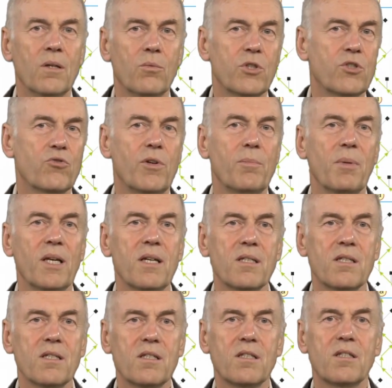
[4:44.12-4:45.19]
which
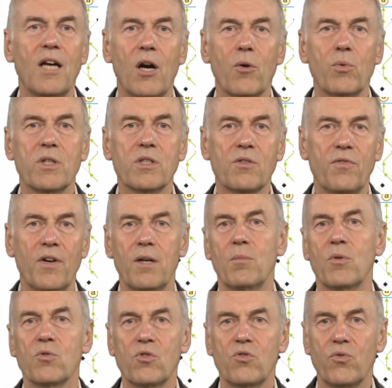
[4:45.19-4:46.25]
replaces Darwin's
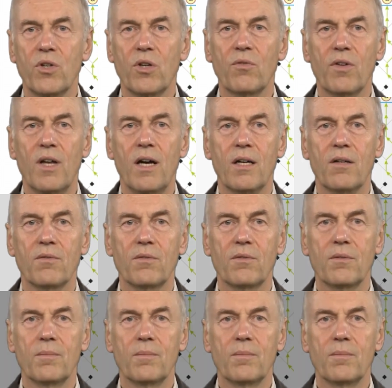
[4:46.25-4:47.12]
famous tree of life.